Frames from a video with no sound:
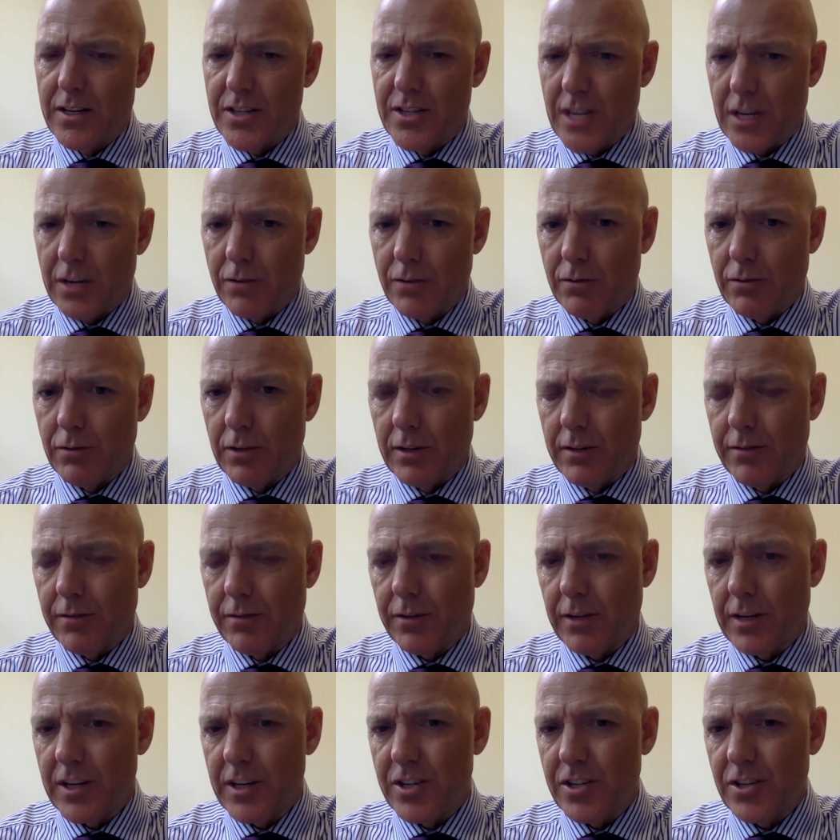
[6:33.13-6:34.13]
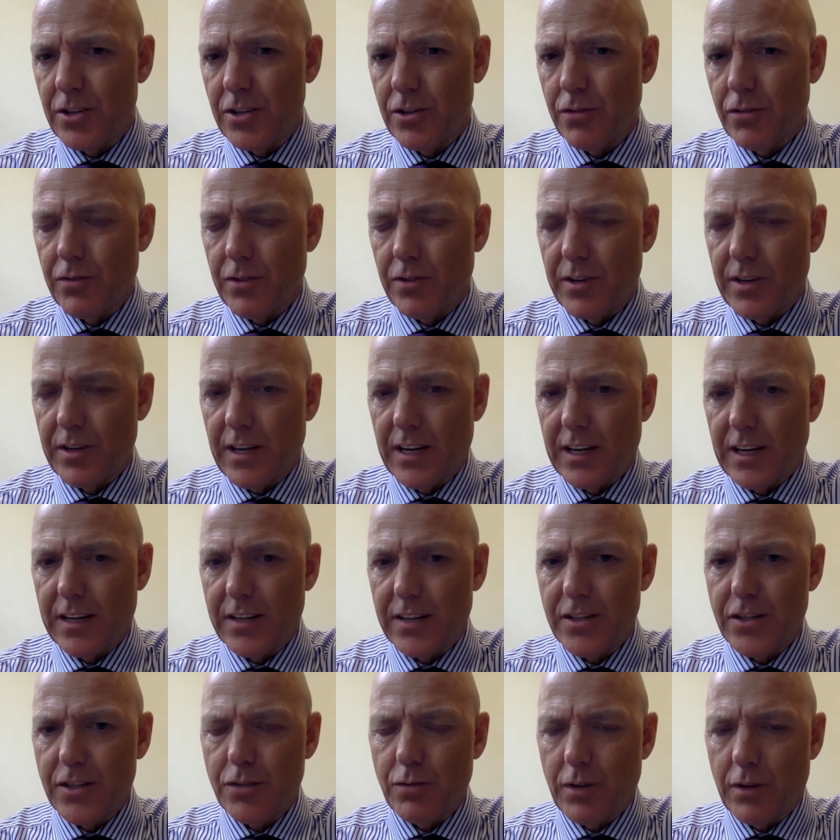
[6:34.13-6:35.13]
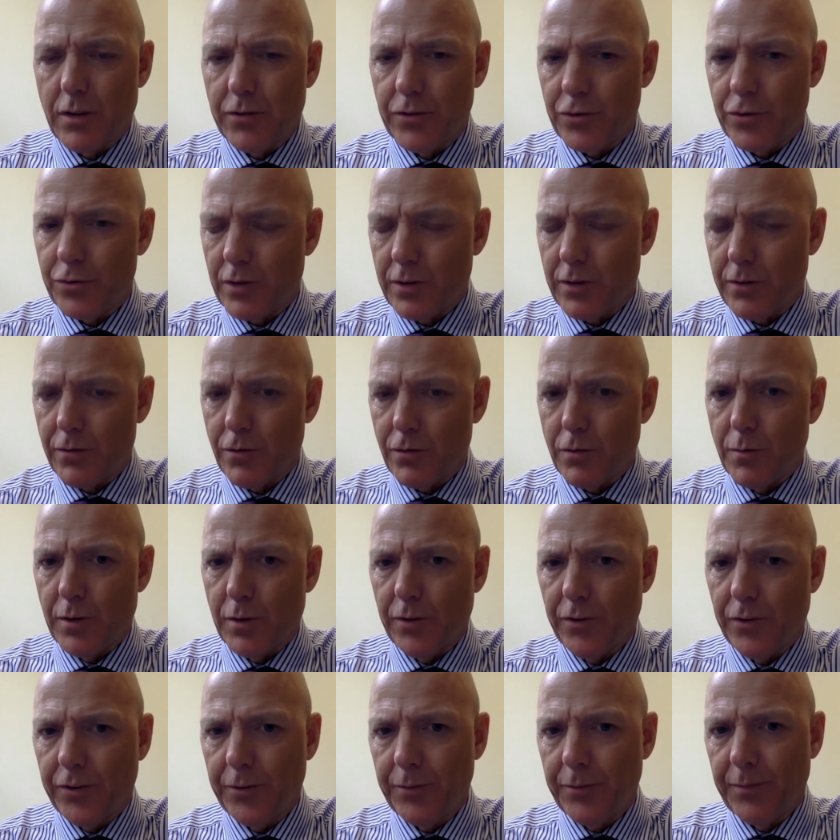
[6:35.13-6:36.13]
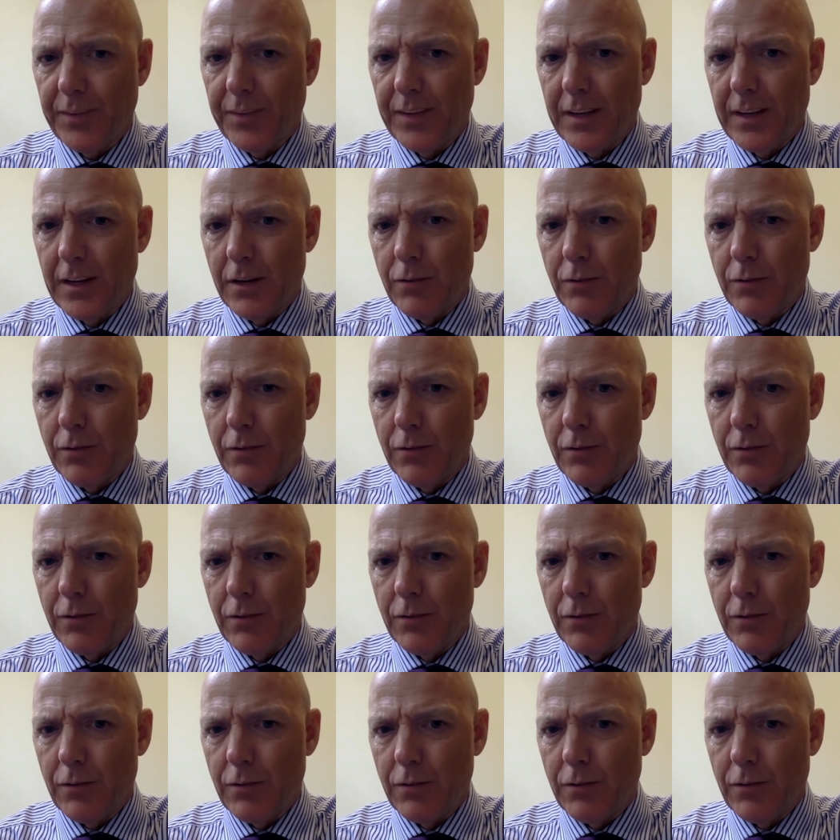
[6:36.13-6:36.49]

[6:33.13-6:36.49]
general inflation over the next 12 to 24 months,